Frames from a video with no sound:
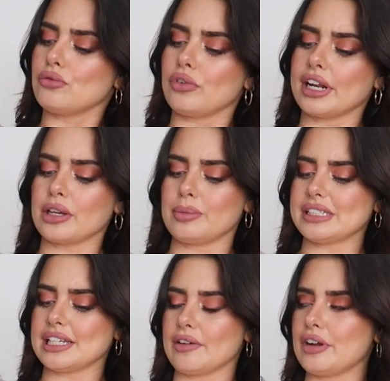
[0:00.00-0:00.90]
really good
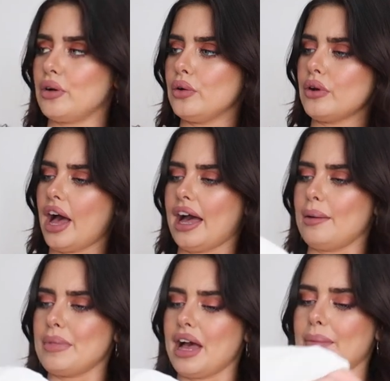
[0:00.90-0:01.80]
material
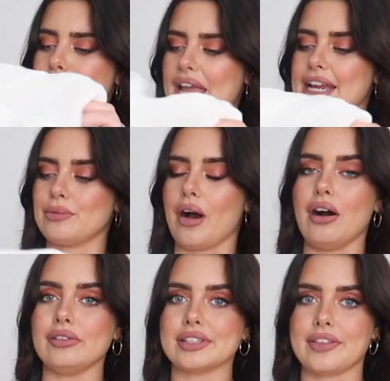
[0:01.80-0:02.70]
and made
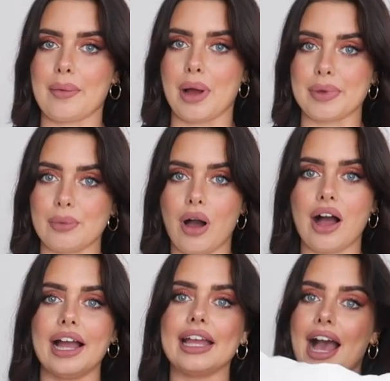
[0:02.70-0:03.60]
well, so that might be
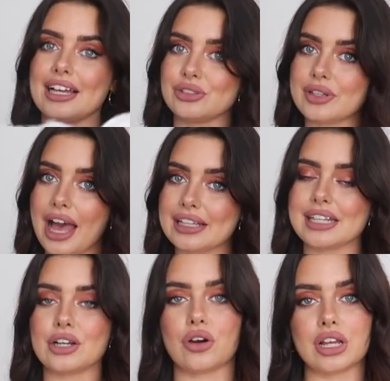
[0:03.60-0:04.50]
why. As you guessed,
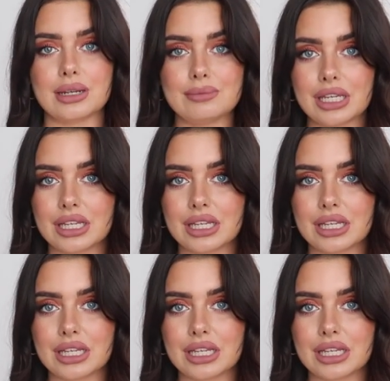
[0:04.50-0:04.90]
I got it in a